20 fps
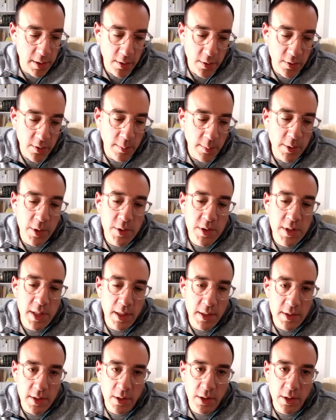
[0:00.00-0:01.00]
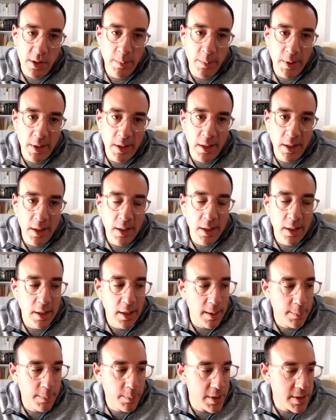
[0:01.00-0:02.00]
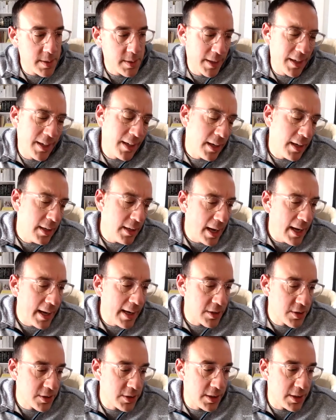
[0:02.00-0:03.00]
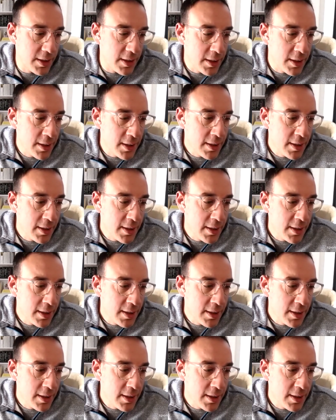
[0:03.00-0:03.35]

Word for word: some of those things are going to be uh, pressed and, and, I actually,